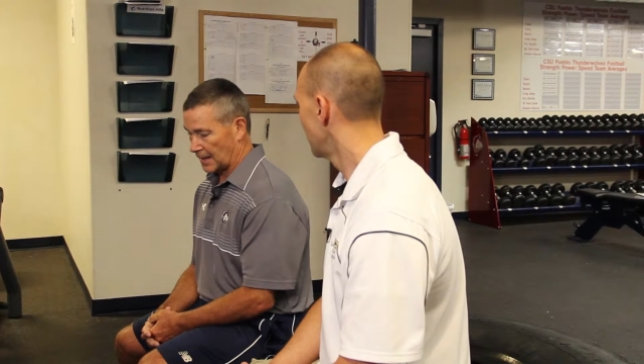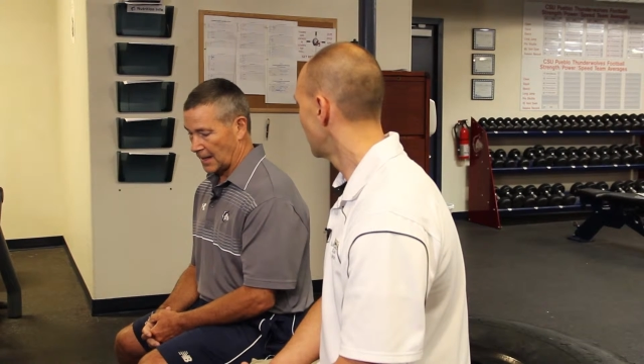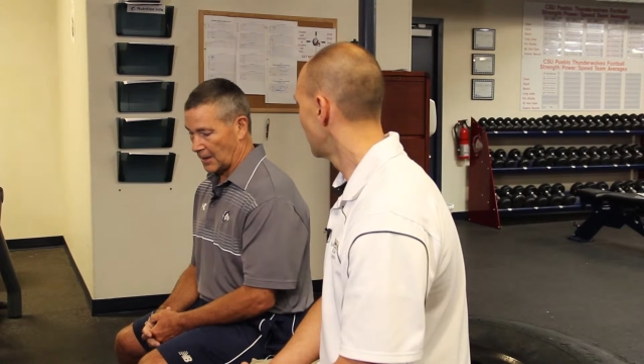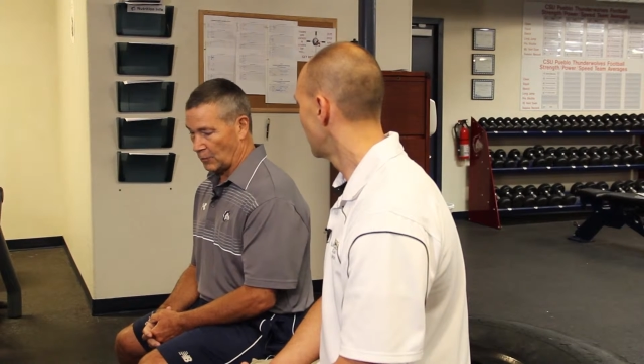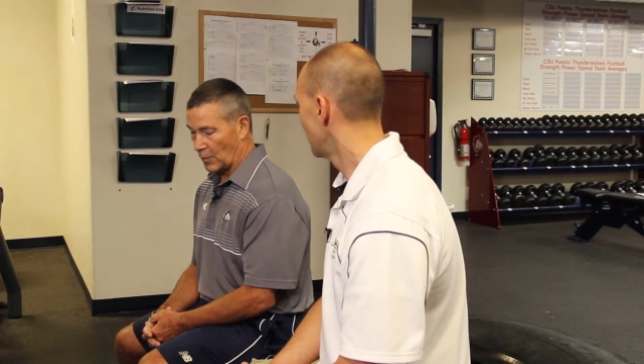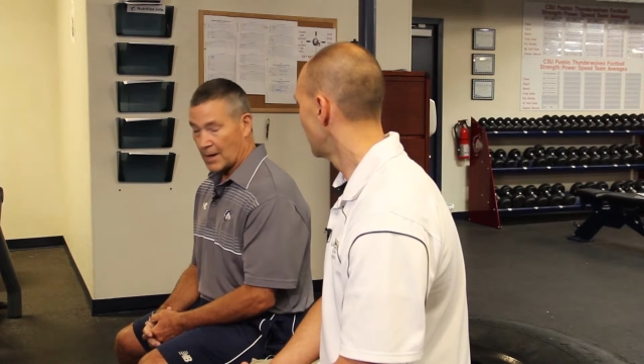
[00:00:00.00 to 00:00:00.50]

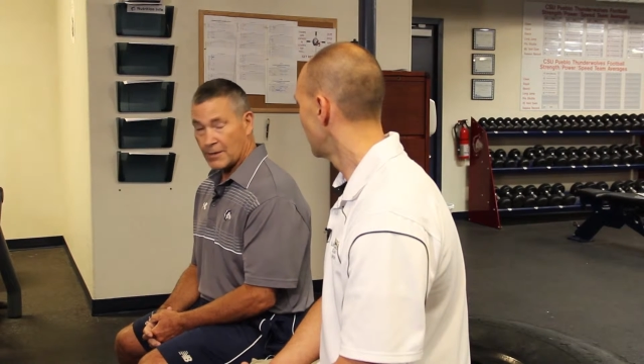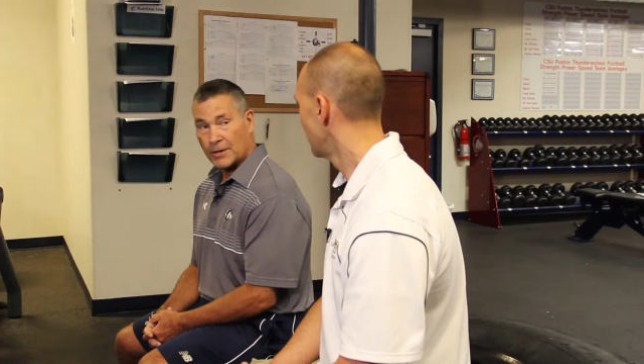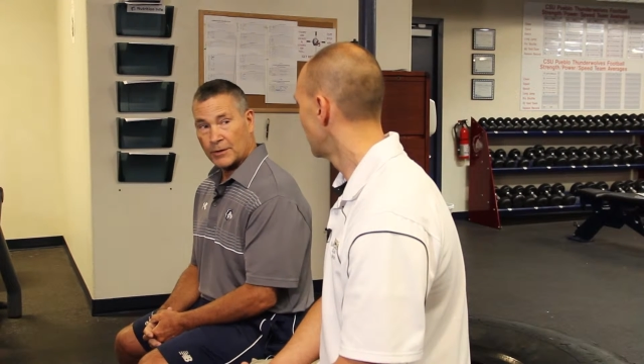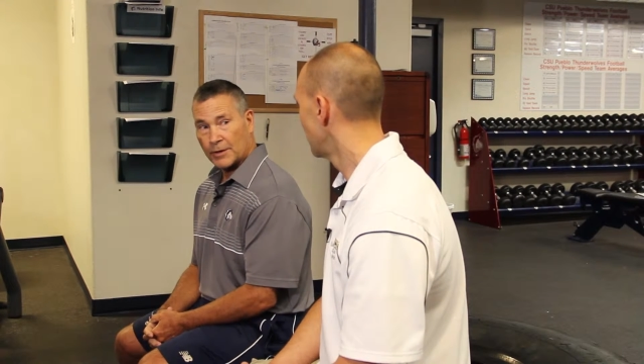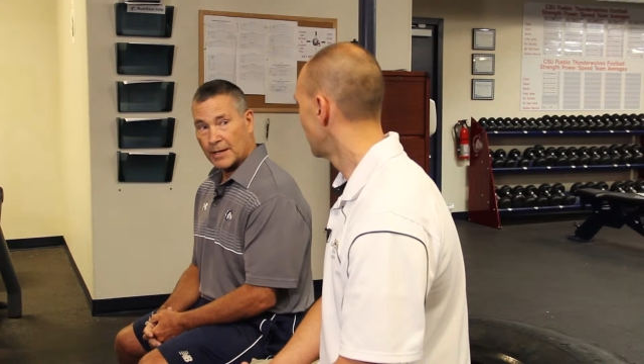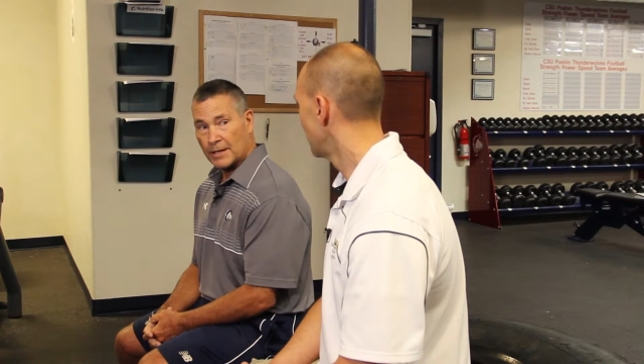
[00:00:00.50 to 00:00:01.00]
And while they
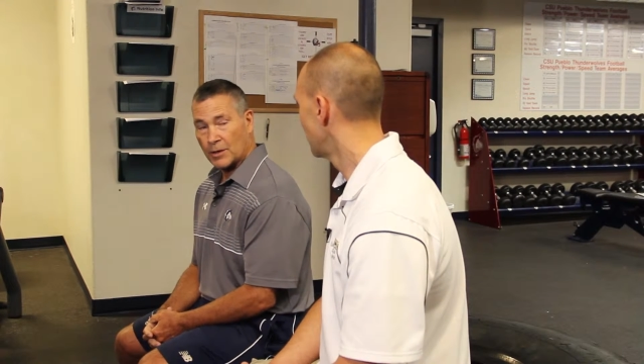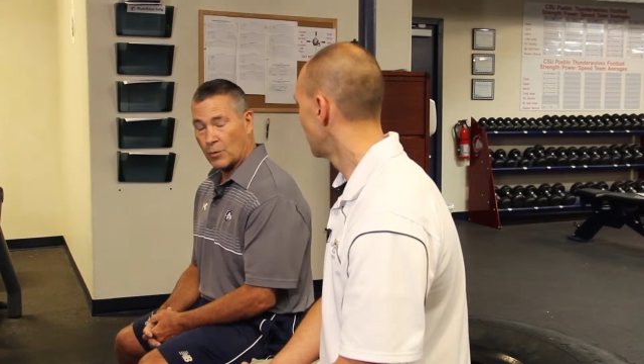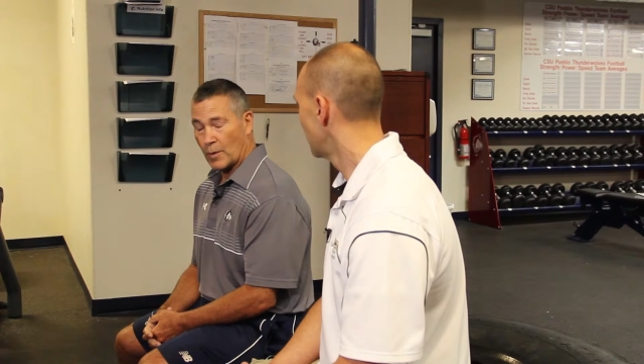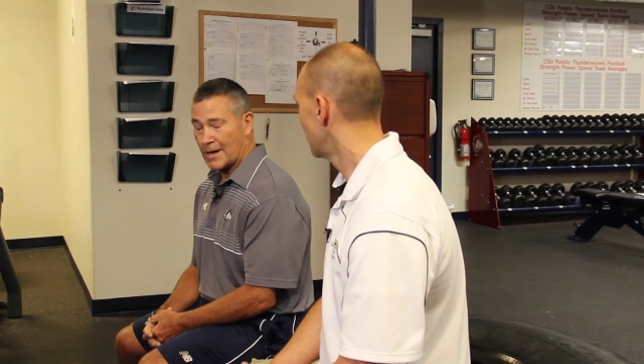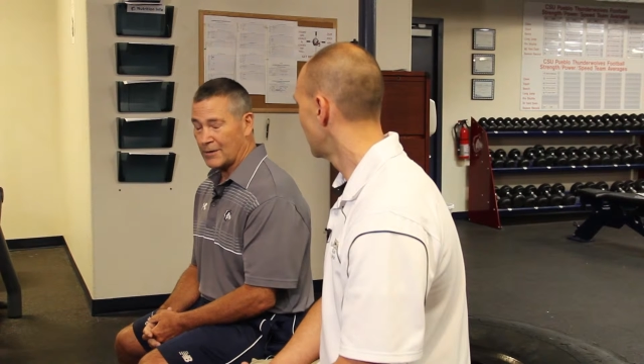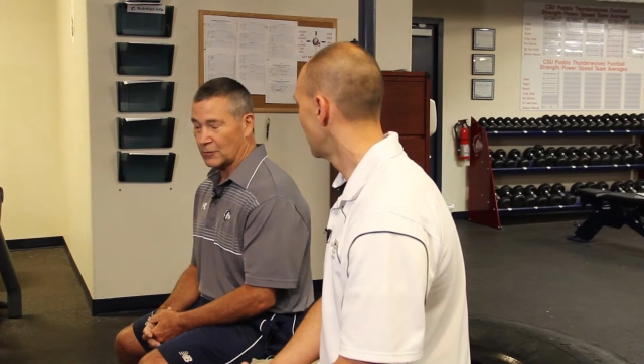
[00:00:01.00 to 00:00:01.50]
were in the
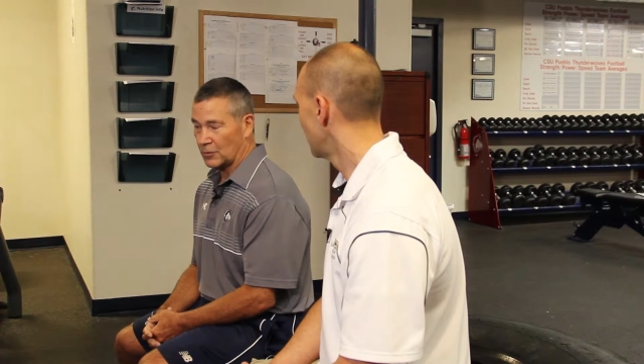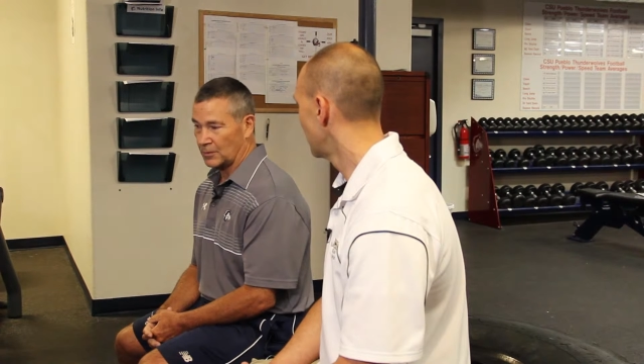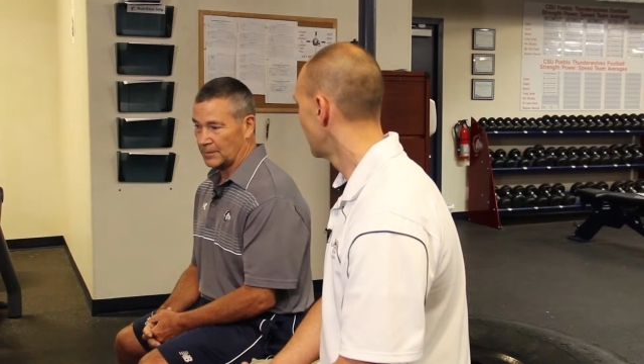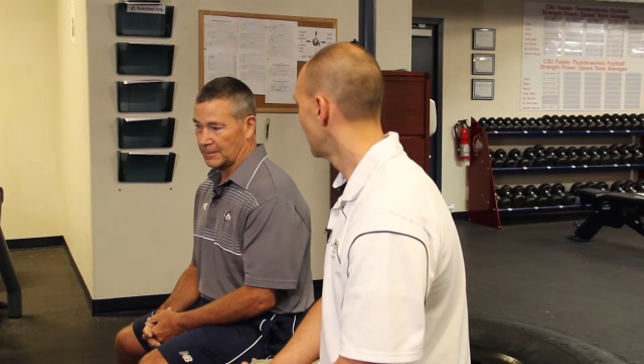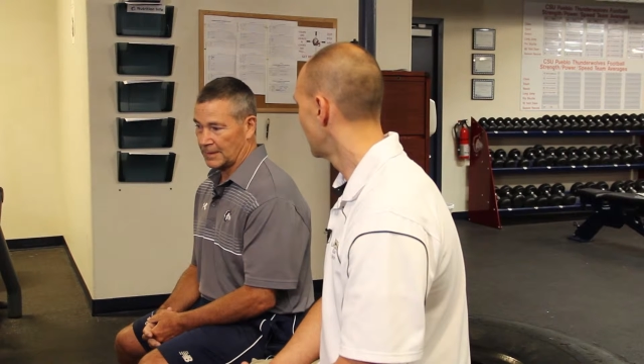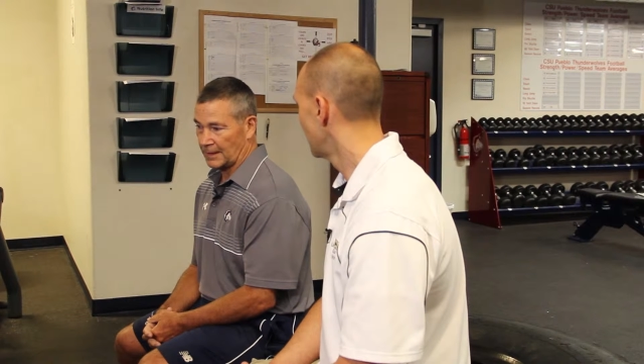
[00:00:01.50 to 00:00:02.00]
weight
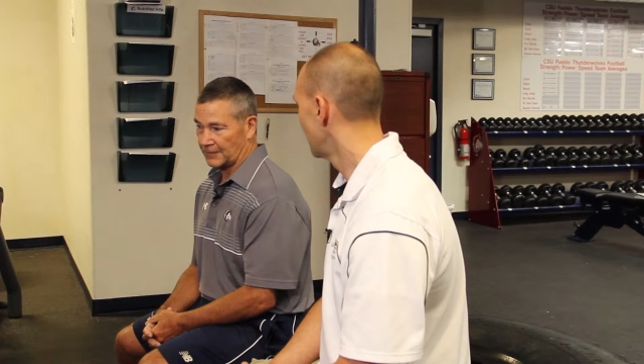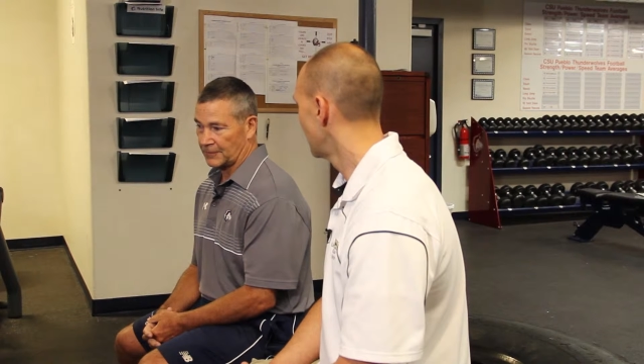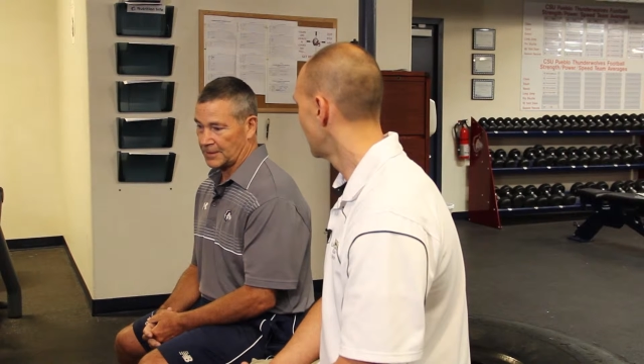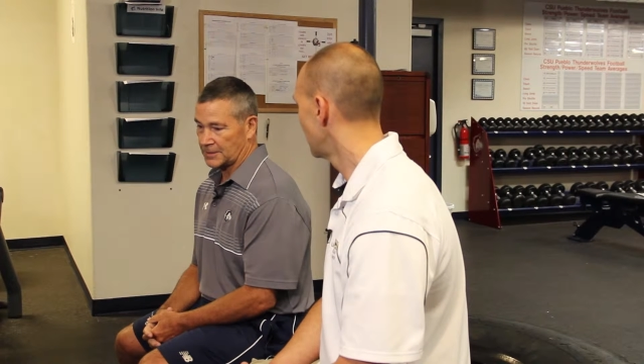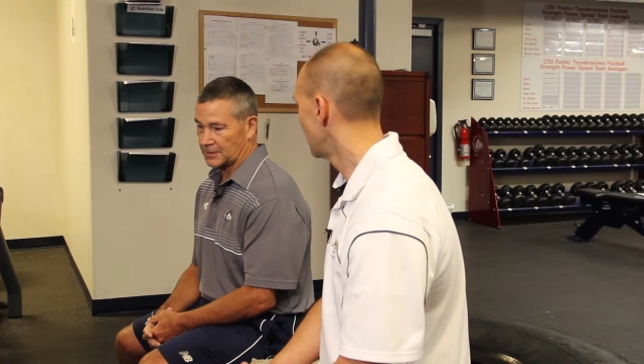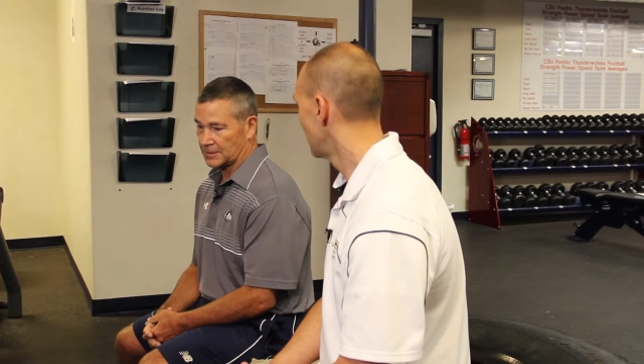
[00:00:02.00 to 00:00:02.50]
room at
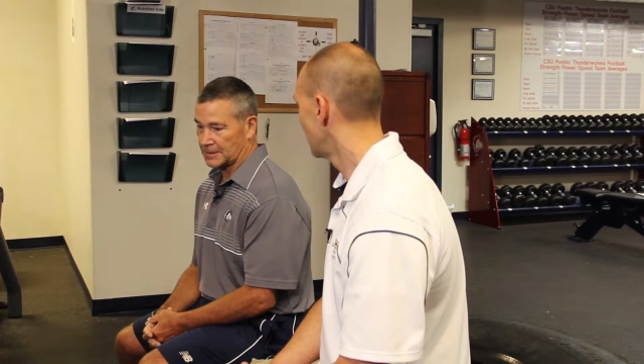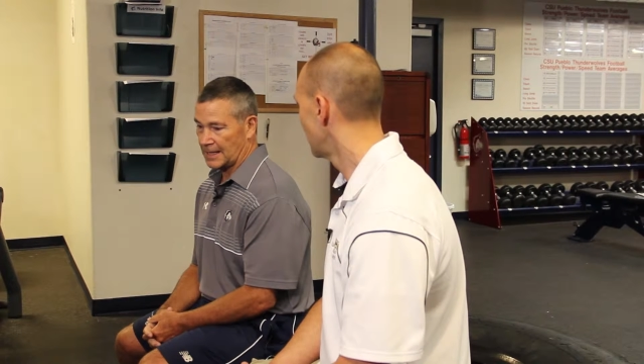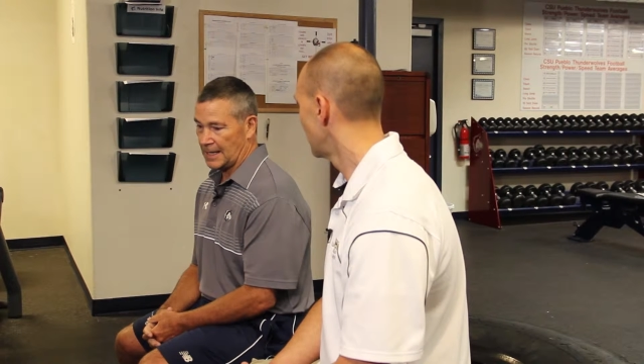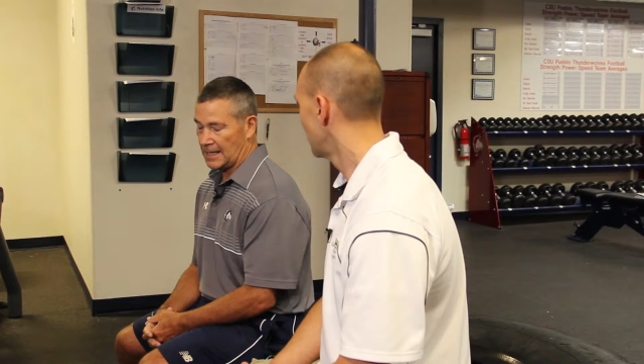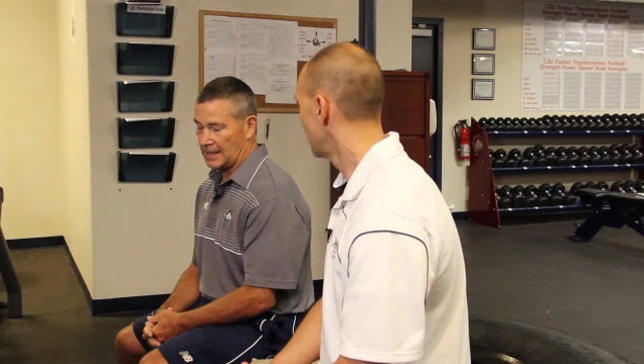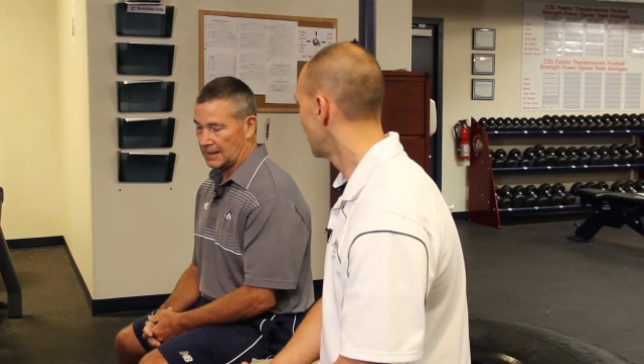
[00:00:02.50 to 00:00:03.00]
Fresno
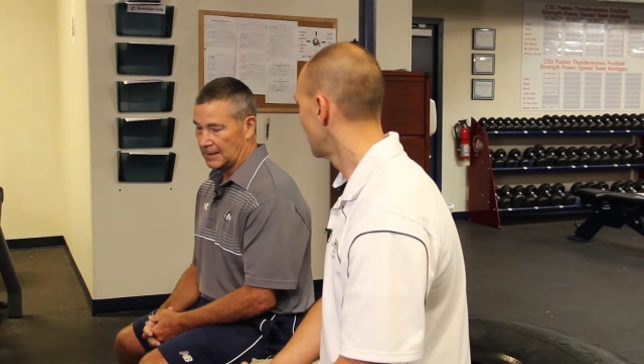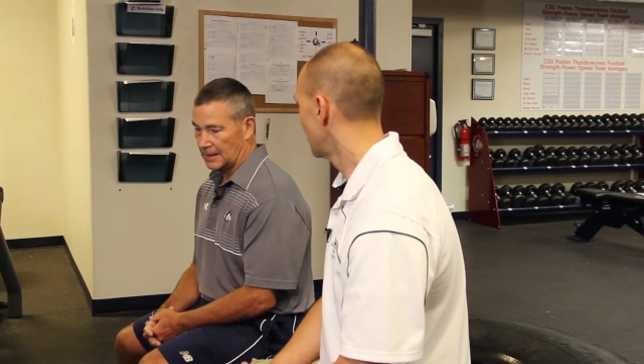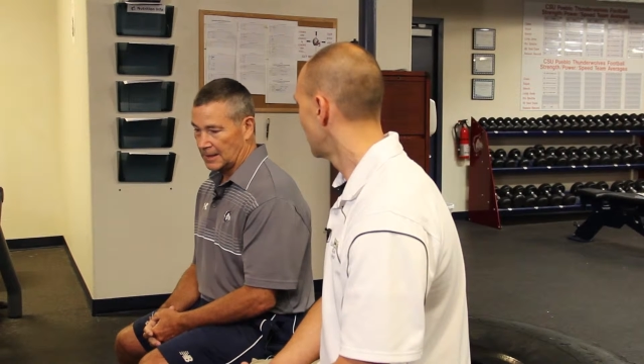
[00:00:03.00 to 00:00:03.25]
State,